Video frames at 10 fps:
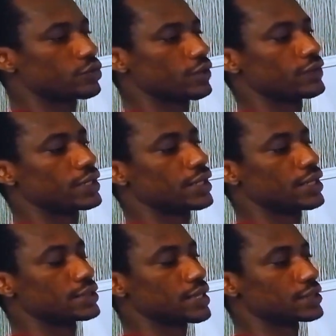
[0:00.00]
12 and
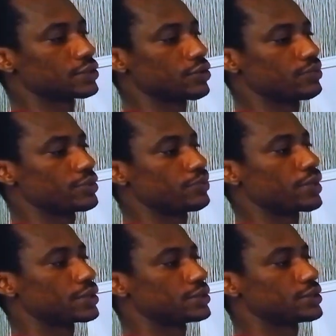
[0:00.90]
8 as a complete
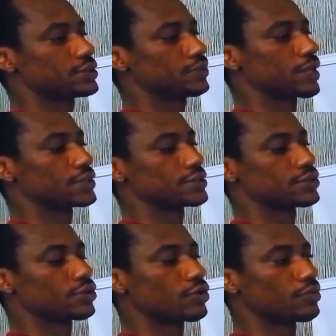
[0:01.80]
part. This part is
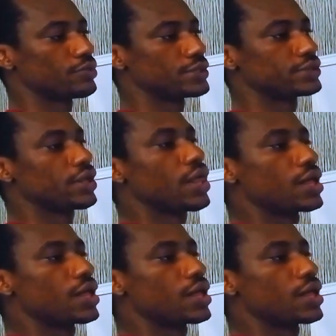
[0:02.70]
not complete.